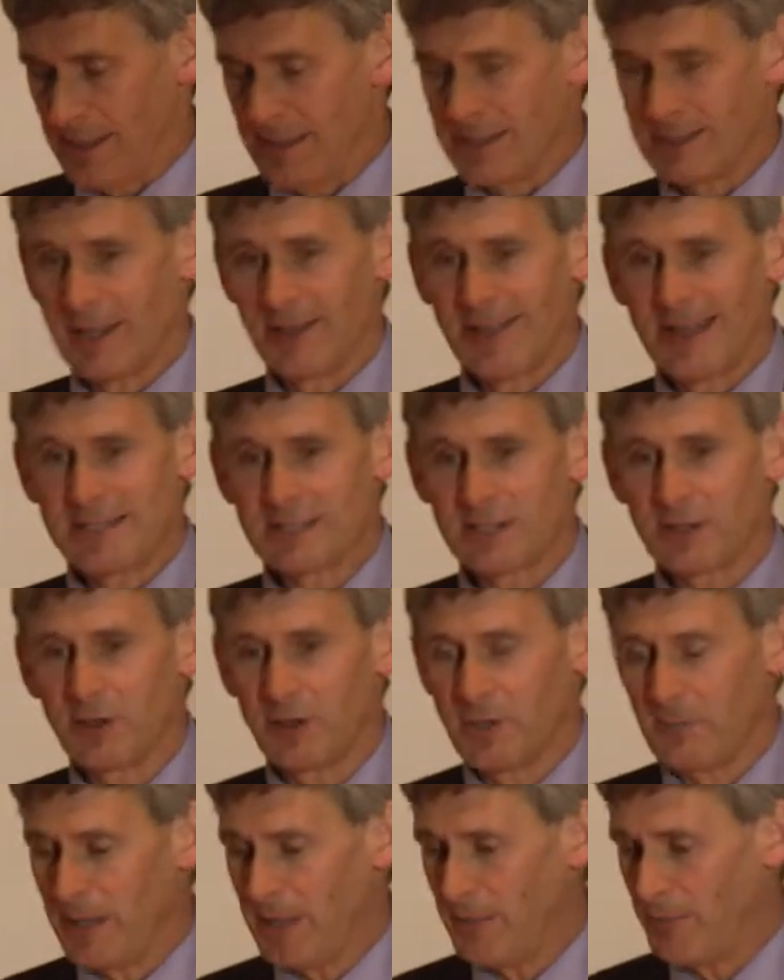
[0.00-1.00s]
So that's got
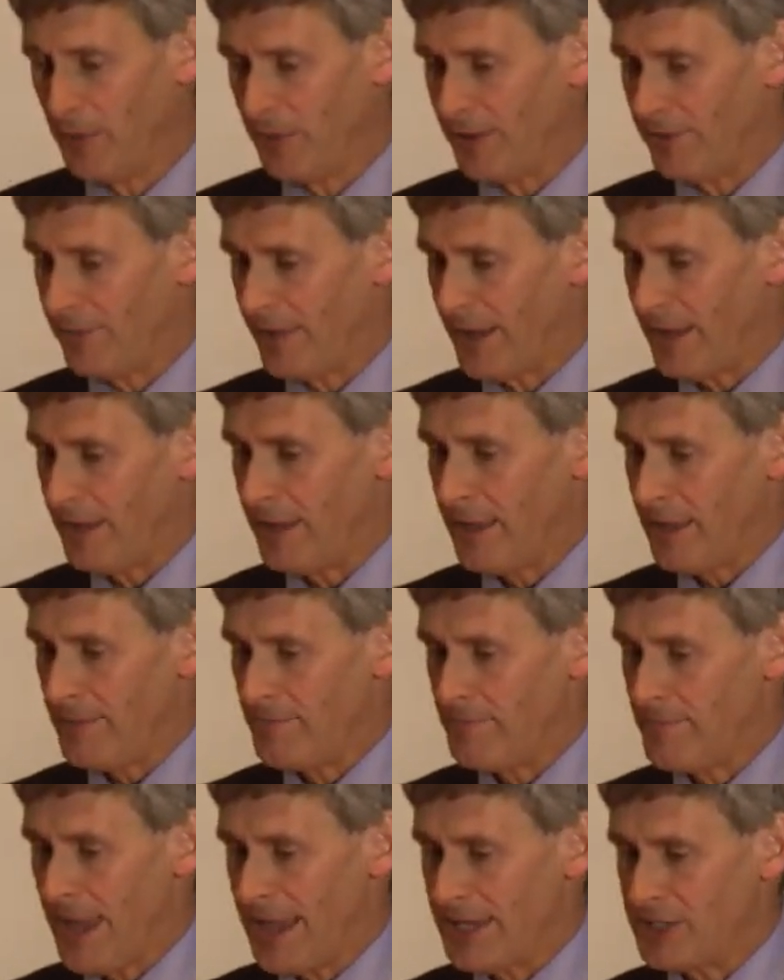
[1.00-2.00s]
to be one of our
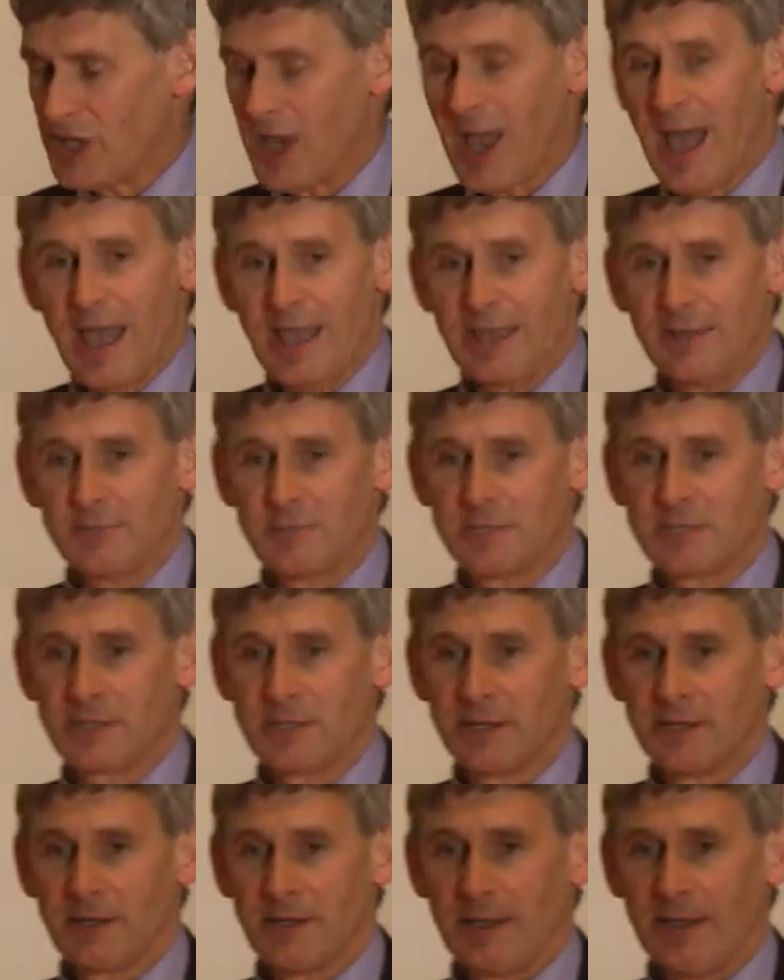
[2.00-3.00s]
major aims
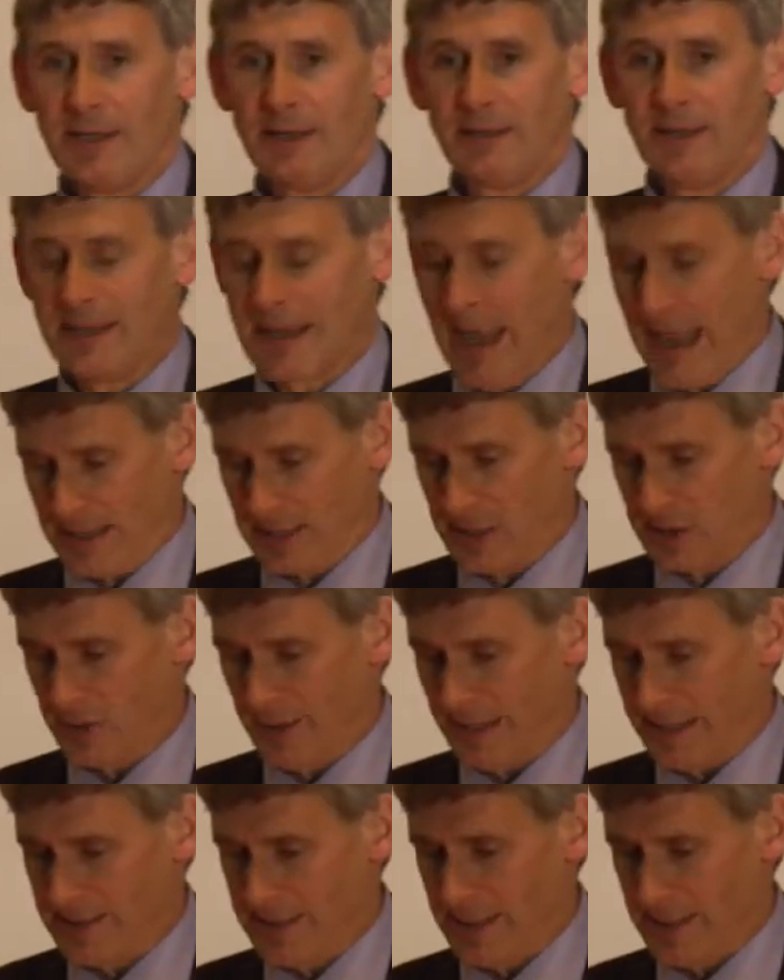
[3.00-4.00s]
in the next
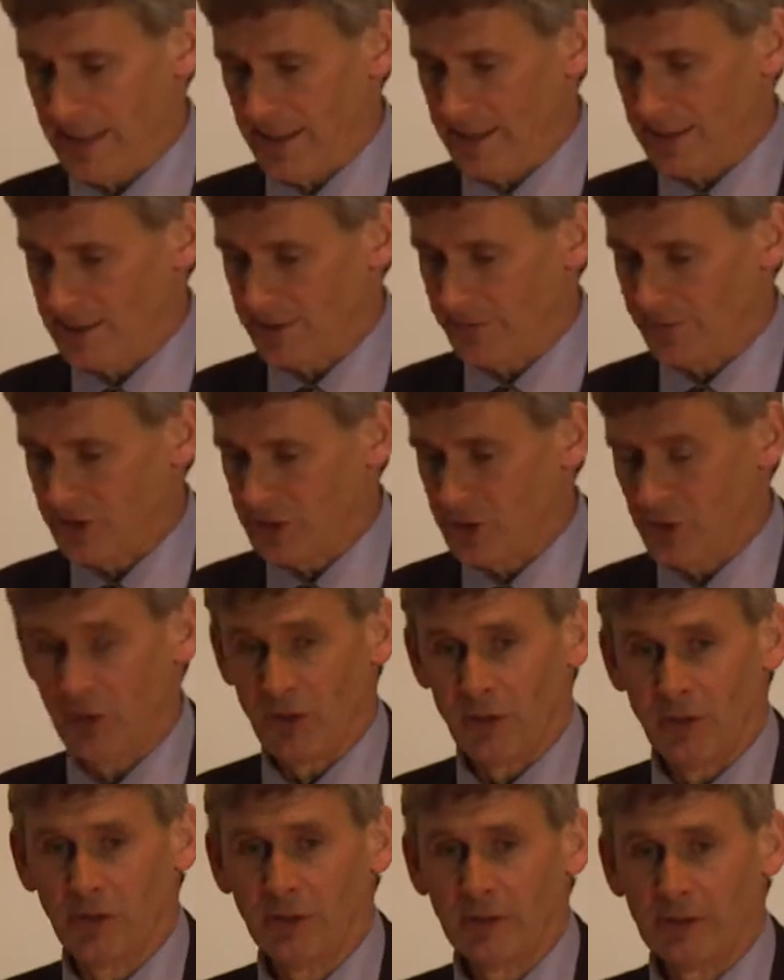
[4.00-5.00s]
20 years, for
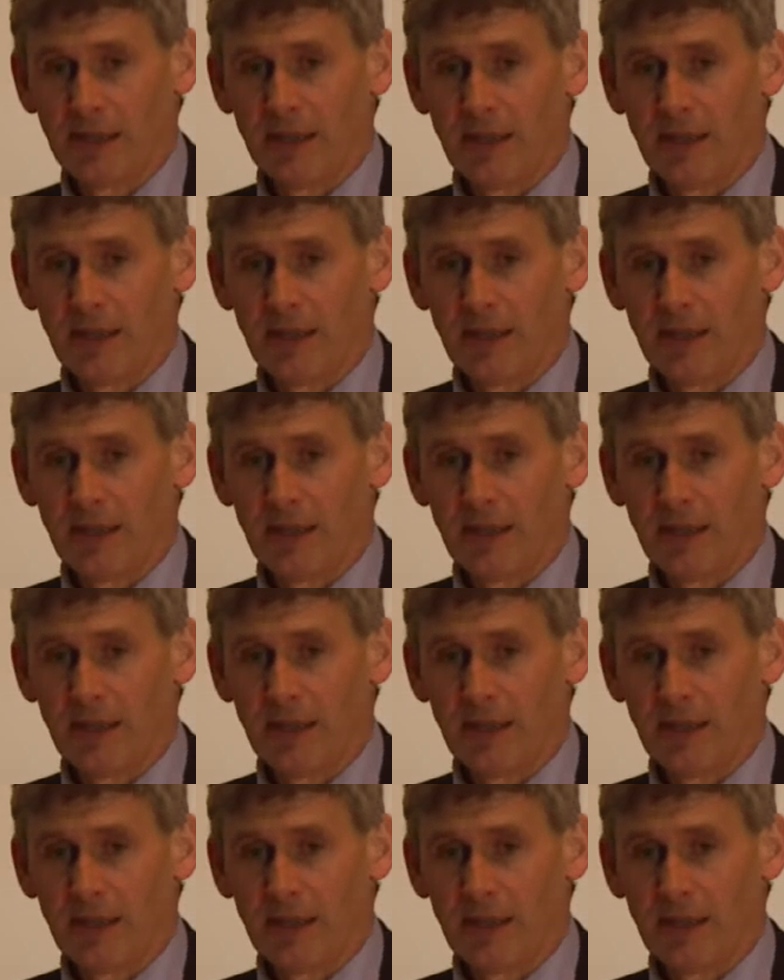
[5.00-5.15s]
sure,